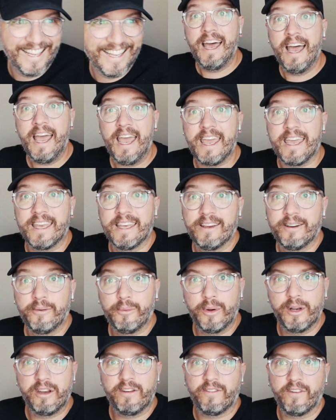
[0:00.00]
Hey,
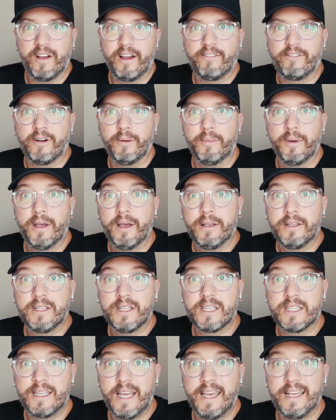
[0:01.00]
where do you fly from? The
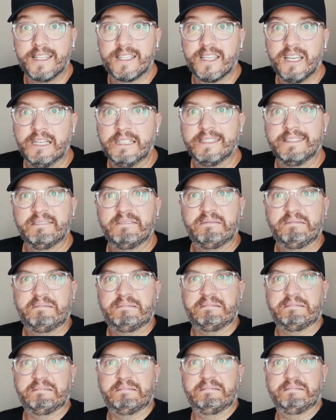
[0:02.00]
States.
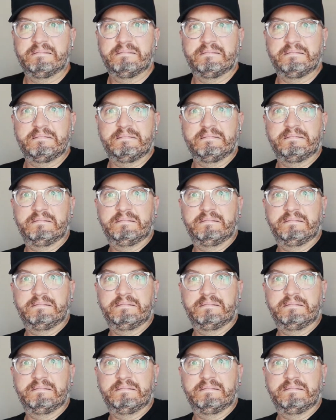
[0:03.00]
Ugh.